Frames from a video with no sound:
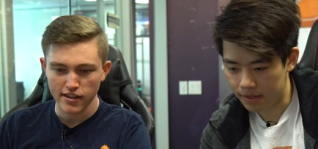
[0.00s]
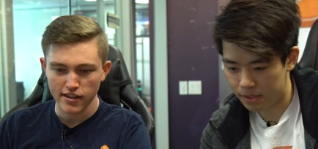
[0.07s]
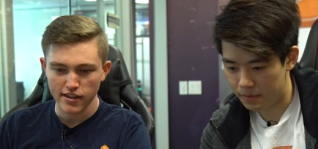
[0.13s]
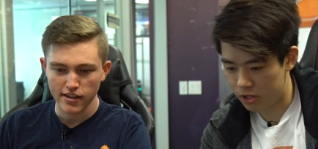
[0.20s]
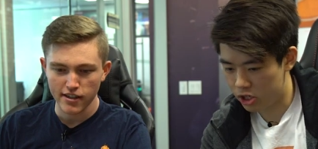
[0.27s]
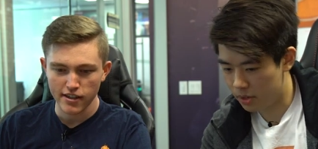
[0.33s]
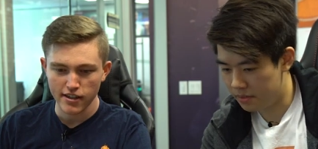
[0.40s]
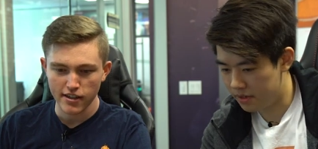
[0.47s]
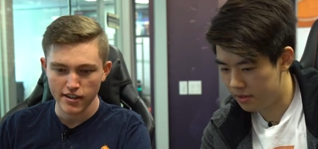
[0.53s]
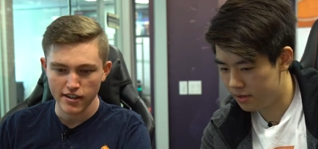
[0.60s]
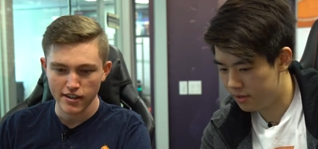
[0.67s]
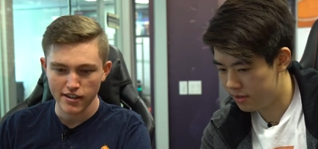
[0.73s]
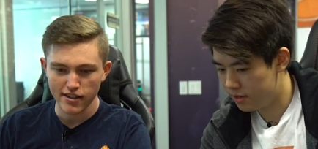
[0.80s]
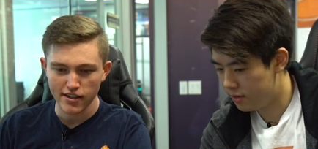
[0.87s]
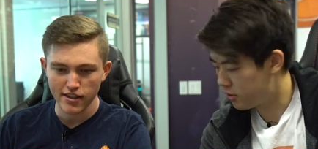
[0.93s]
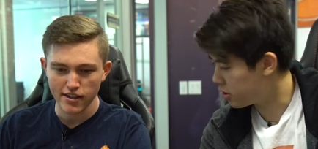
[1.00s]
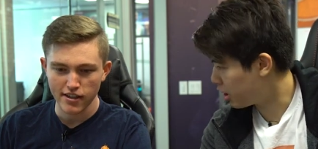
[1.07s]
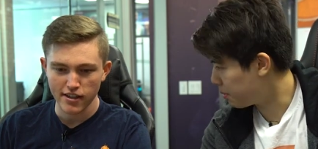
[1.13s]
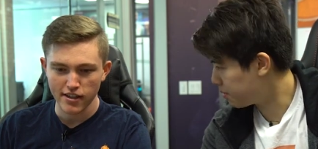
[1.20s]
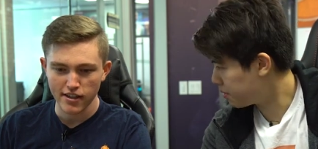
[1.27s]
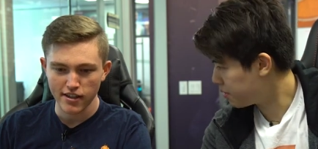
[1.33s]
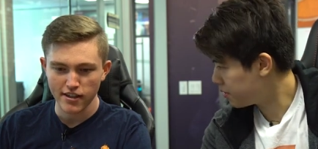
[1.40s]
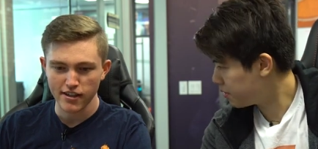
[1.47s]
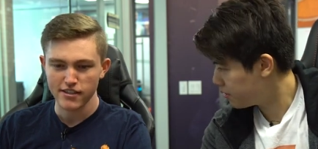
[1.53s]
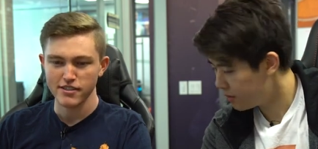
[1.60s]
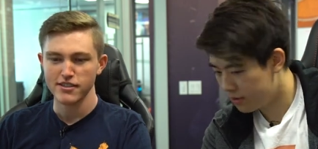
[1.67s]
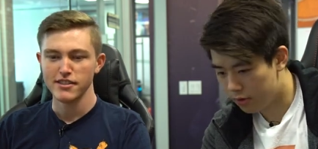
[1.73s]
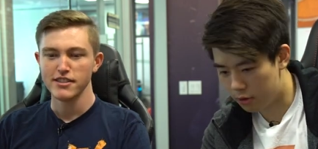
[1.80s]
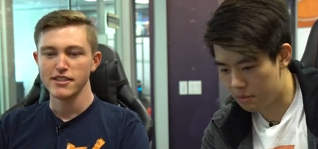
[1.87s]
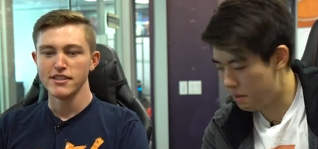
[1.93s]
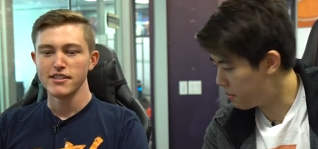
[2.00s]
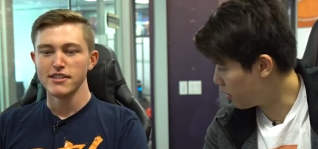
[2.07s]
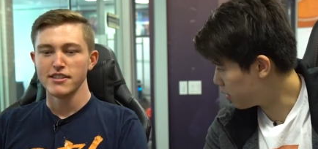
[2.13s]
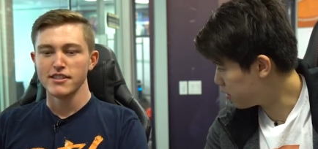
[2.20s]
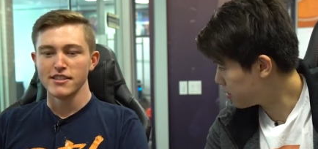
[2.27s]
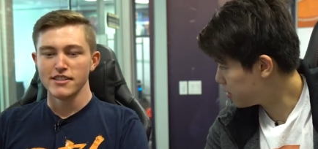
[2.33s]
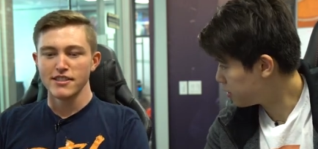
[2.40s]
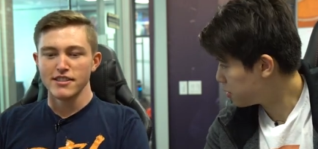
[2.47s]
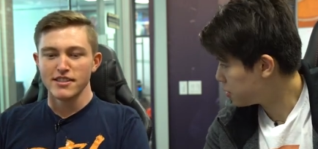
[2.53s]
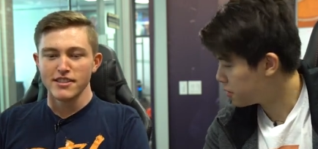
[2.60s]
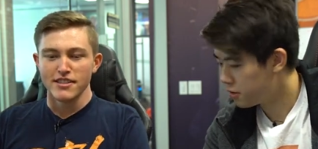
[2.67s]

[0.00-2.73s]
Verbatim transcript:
Speaker 1: He's a mid champion or top. Or maybe both. Thanks for